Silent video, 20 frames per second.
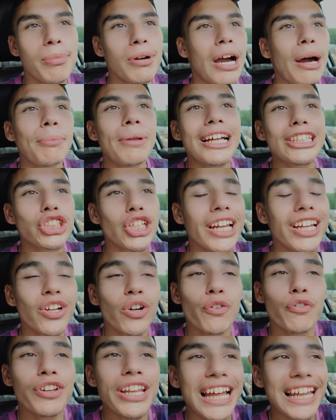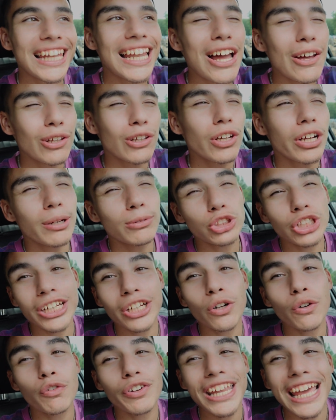But I'm not trying to go for that loud look. I'm trying
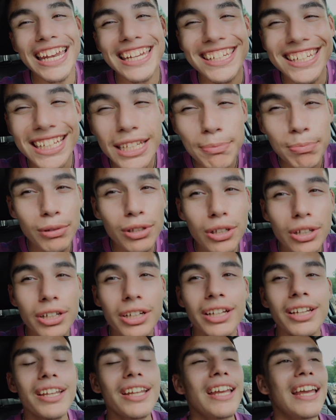to go for that deep look.